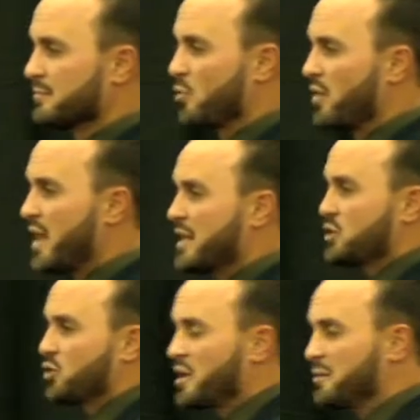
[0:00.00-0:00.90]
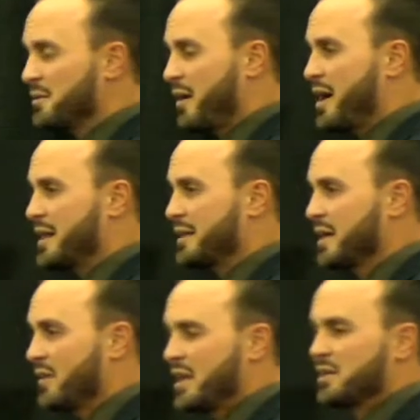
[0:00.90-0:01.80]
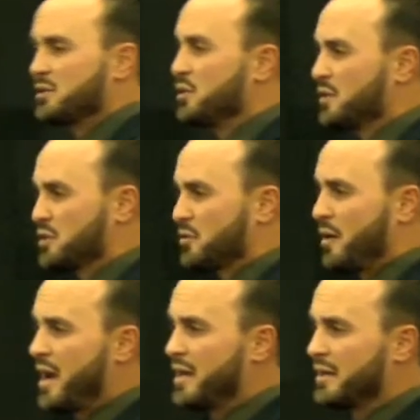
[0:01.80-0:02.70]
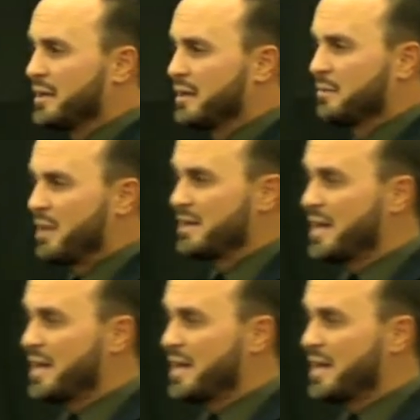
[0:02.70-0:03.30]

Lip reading: Well, they didn't treat me right. They didn't do this right. My